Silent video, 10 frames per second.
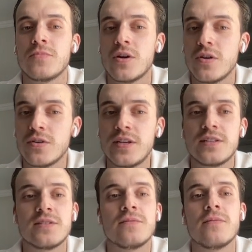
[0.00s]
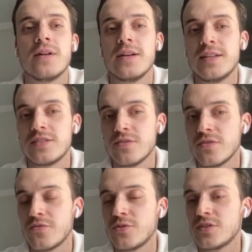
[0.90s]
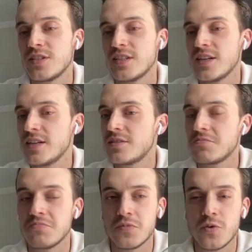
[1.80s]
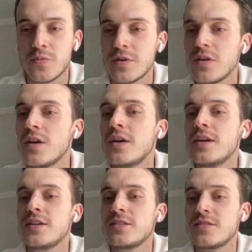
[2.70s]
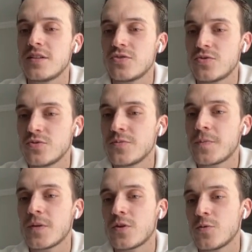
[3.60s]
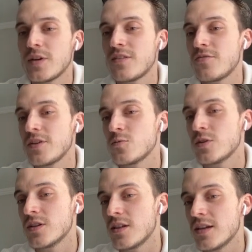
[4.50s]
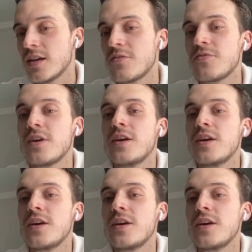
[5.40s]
audit list on the first CEX normal stage 2 create phase 1 live